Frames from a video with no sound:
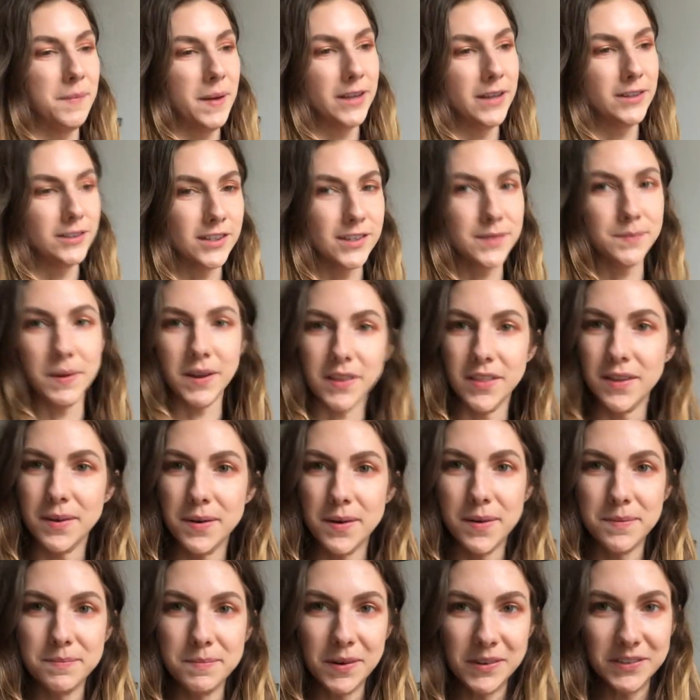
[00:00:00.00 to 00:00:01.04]
I just made
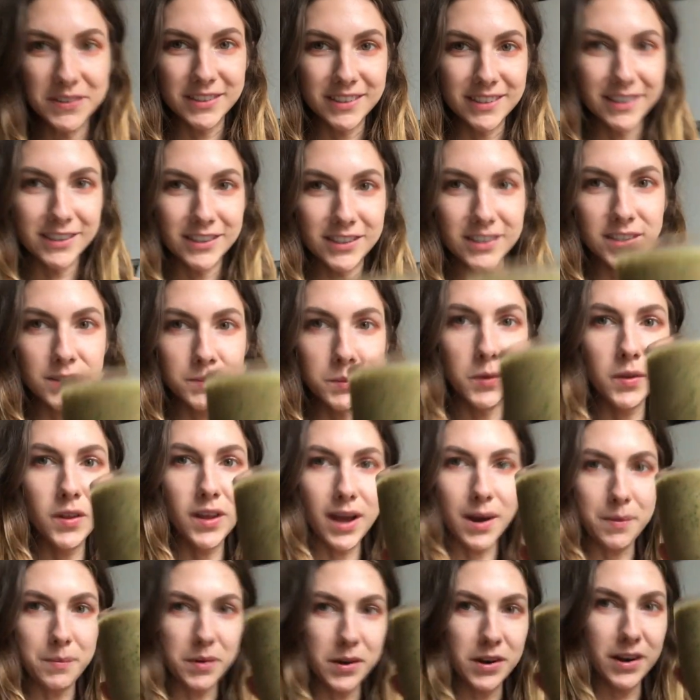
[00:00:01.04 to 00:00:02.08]
the most delicious smoothie.
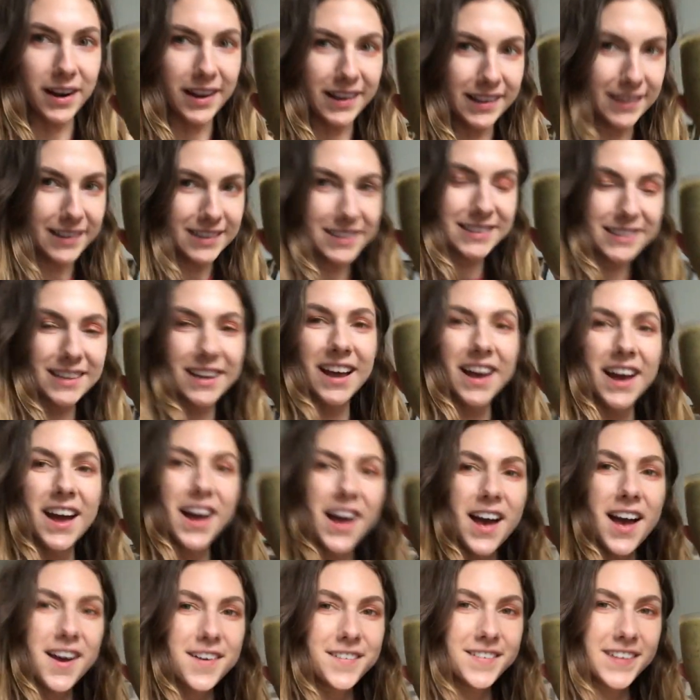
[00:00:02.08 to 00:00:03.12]
I put it in this
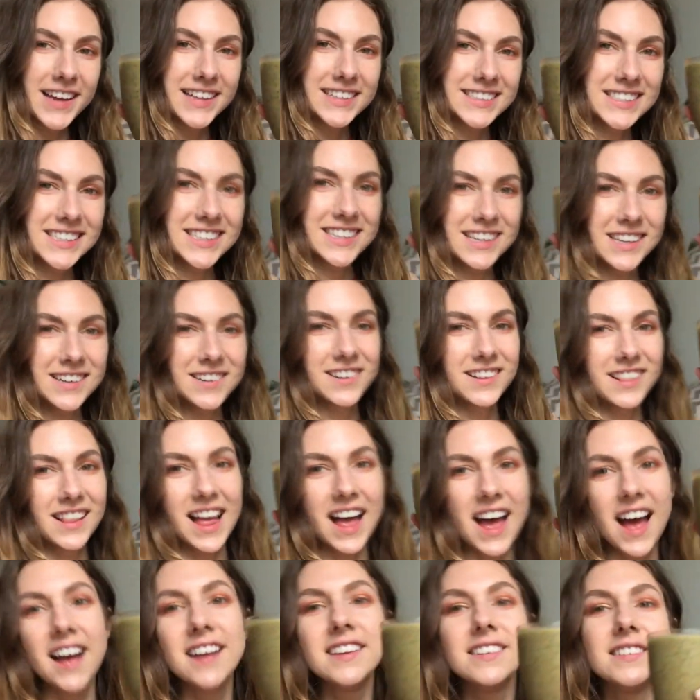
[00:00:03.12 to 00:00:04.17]
fancy little
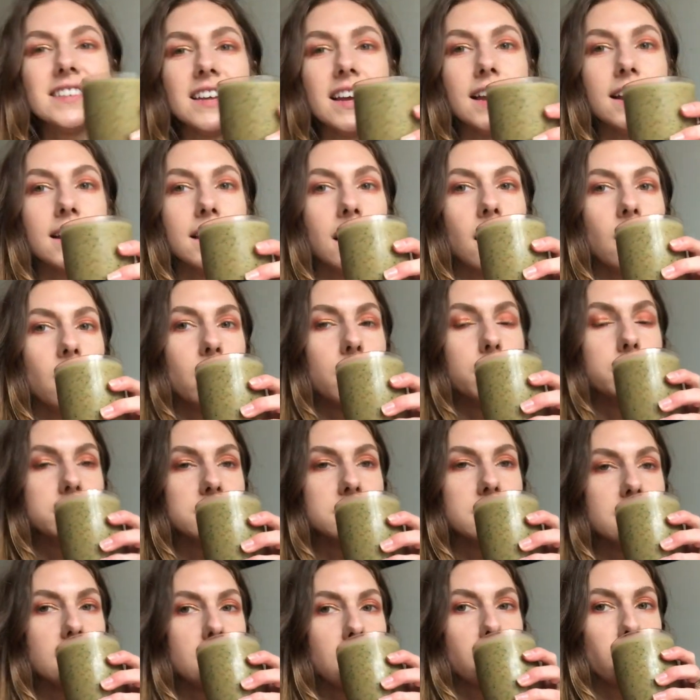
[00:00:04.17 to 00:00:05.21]
glass, and now I'm
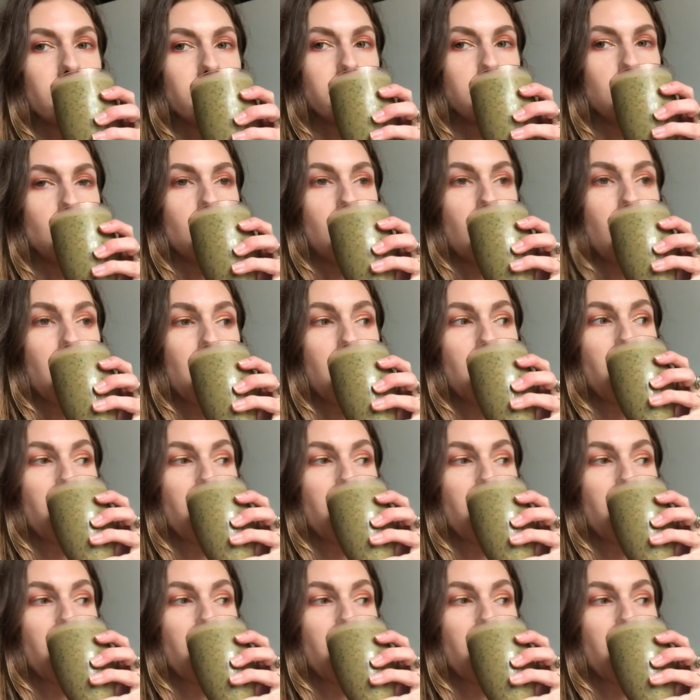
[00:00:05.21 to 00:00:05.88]
sitting on the floor.